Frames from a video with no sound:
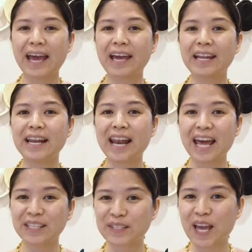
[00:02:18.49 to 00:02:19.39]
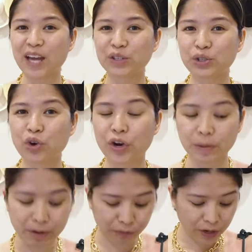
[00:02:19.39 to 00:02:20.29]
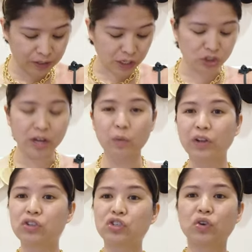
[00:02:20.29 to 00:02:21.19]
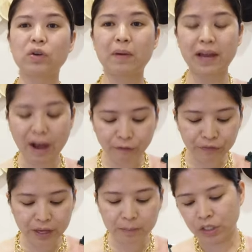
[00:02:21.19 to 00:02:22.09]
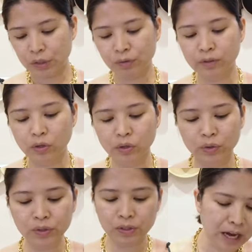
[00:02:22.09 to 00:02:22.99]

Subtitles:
And let's get started. But first, actually, I want to show you my outfit. This is from Lulu's.